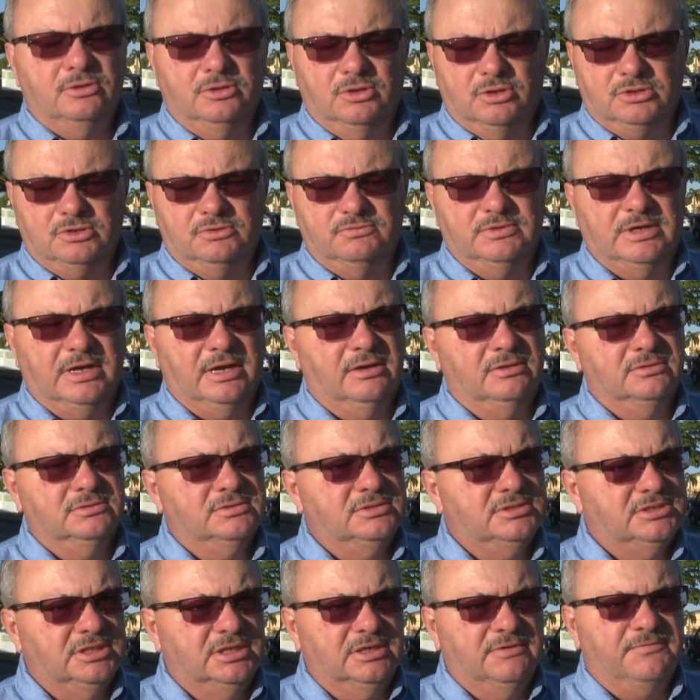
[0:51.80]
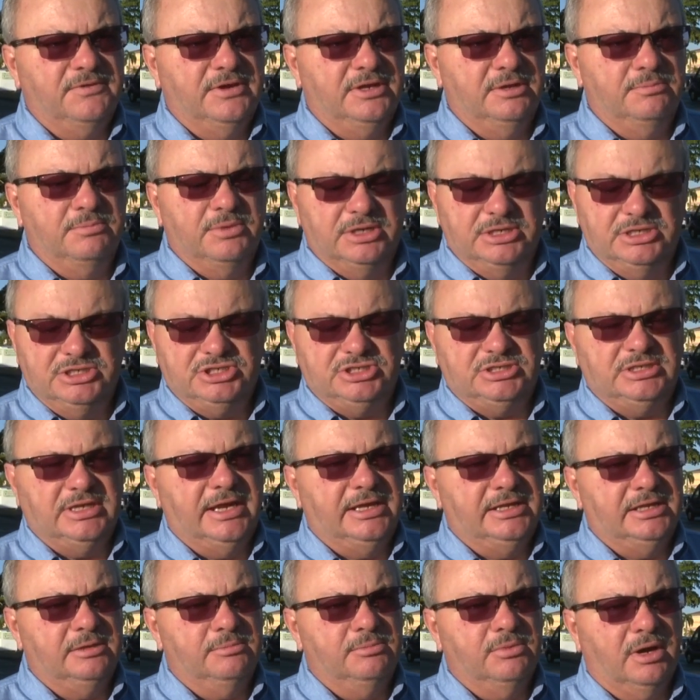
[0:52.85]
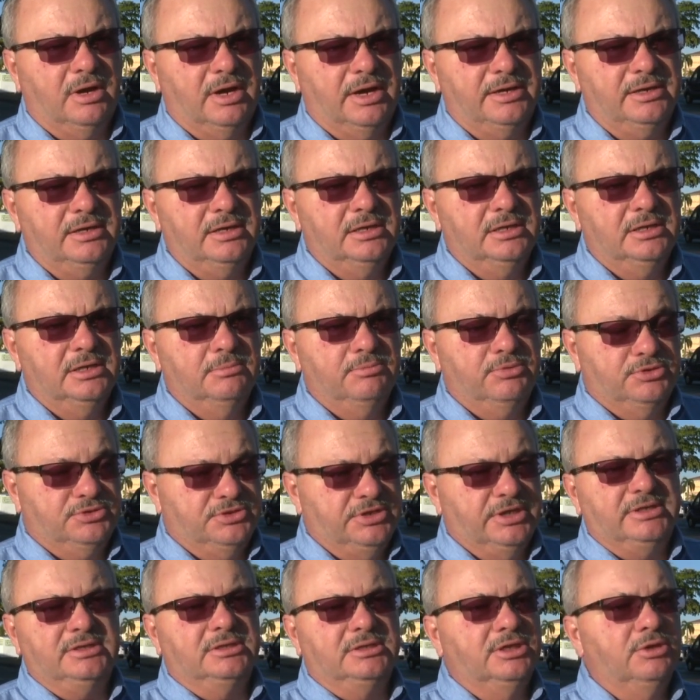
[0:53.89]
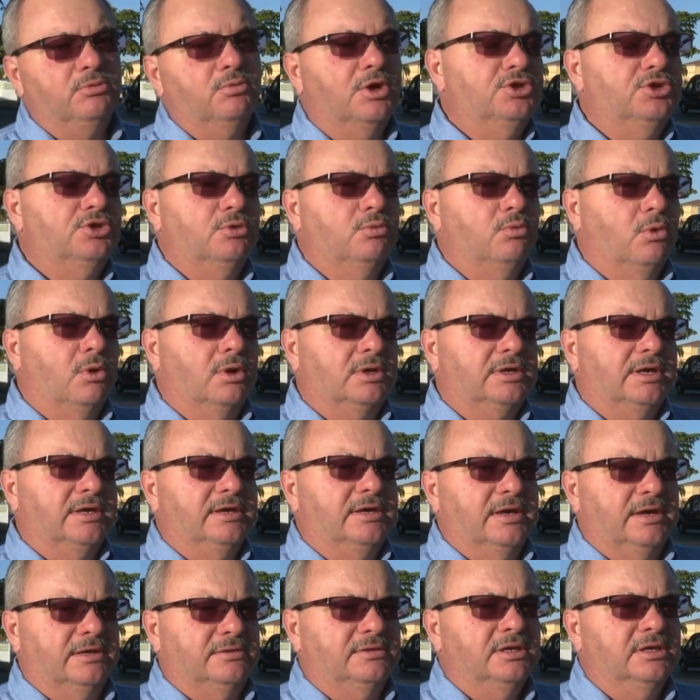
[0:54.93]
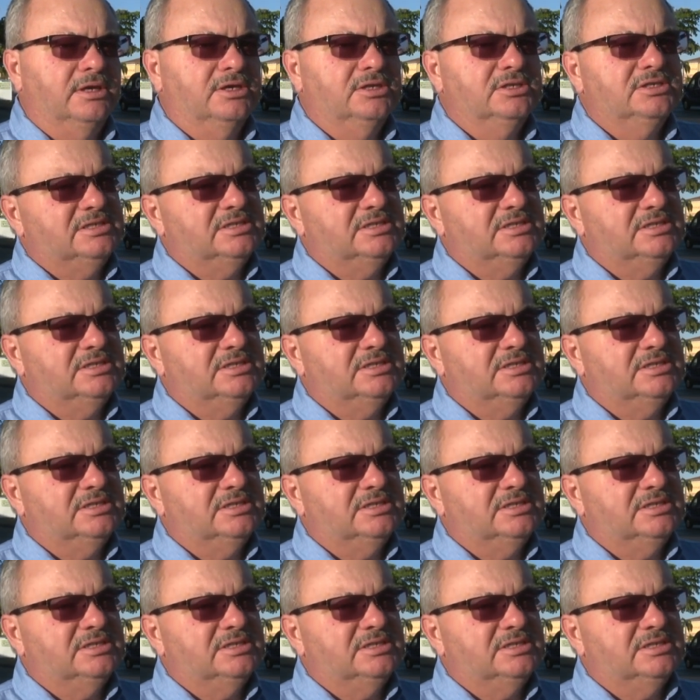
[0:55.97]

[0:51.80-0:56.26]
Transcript: Look around, see if anybody's standing by, particularly when you're walking in.